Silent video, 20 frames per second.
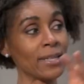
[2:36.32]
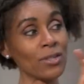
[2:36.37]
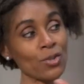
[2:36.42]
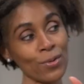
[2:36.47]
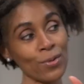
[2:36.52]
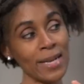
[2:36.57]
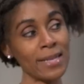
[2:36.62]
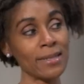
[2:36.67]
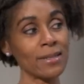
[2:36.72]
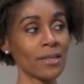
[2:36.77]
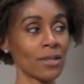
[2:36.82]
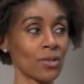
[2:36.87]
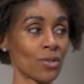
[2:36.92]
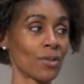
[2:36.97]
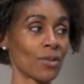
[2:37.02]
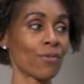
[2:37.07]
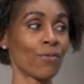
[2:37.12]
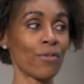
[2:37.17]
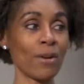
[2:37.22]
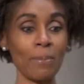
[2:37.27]
and
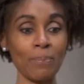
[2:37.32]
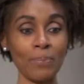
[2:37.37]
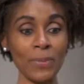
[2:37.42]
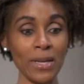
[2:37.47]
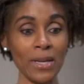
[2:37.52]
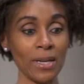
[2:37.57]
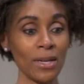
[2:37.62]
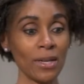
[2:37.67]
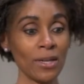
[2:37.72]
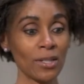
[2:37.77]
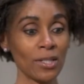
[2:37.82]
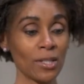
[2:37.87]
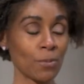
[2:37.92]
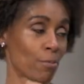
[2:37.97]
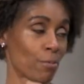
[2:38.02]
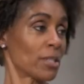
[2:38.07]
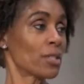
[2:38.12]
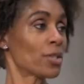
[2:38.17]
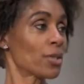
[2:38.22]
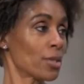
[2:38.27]
transition from
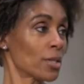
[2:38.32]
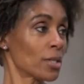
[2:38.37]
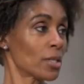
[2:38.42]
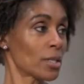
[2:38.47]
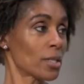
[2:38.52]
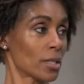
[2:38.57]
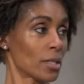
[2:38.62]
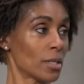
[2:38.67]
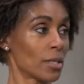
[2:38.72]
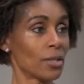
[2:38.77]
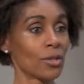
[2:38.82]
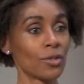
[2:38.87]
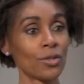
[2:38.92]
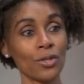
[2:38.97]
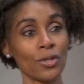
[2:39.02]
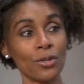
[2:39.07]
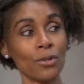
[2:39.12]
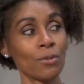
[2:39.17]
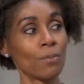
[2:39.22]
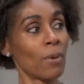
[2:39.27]
sprinter
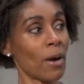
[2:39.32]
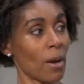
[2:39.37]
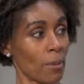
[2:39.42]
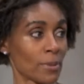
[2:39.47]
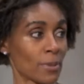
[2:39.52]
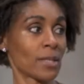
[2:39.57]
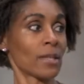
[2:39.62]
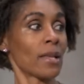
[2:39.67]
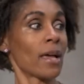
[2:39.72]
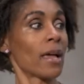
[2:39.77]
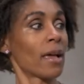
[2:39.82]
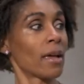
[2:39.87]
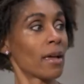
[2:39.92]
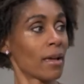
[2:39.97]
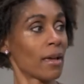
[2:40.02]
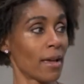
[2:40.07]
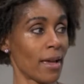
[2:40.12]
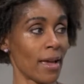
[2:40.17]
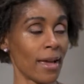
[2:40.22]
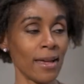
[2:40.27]
to bobsleigh
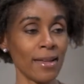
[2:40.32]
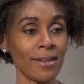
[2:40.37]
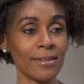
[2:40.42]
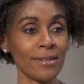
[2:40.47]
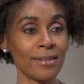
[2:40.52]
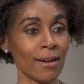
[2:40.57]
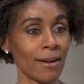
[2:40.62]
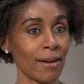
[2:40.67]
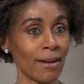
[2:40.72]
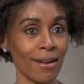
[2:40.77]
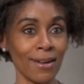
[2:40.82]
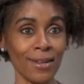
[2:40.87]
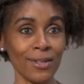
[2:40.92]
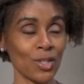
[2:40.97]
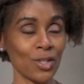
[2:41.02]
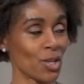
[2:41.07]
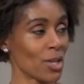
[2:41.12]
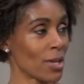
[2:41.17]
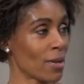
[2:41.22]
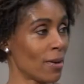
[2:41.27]
and uh,
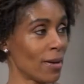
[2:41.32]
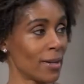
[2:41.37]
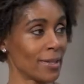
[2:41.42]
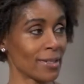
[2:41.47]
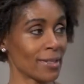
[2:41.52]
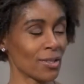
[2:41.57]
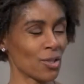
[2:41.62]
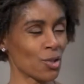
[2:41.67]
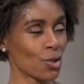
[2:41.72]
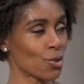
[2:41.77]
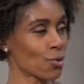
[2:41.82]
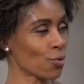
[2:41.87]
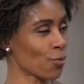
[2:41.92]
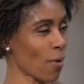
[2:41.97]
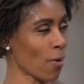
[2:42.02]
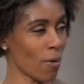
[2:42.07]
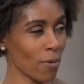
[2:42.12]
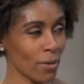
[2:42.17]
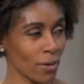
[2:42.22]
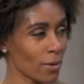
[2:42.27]
she got
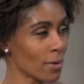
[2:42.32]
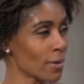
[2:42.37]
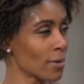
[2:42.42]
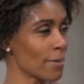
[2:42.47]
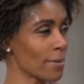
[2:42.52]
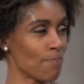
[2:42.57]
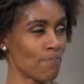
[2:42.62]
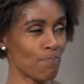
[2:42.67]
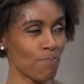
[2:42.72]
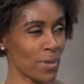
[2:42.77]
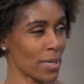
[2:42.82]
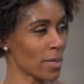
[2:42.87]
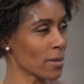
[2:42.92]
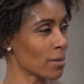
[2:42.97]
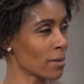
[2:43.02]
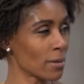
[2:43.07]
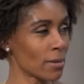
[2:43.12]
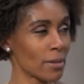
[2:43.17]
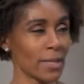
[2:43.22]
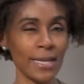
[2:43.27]
stronger and
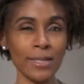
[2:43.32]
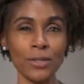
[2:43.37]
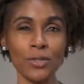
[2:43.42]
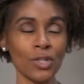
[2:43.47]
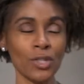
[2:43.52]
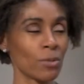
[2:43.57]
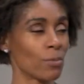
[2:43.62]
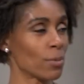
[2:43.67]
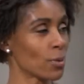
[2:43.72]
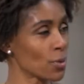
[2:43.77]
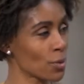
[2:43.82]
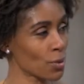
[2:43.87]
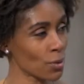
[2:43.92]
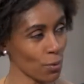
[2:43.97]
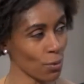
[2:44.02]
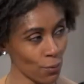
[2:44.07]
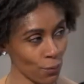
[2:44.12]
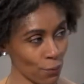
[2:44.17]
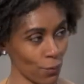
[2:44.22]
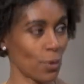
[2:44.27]
bigger and she was
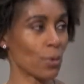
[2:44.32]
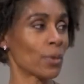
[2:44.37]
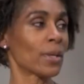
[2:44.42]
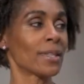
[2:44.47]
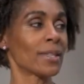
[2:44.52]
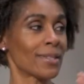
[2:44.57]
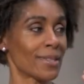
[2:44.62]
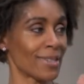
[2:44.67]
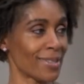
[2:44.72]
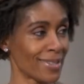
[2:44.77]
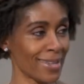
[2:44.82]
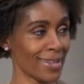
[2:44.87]
so focused and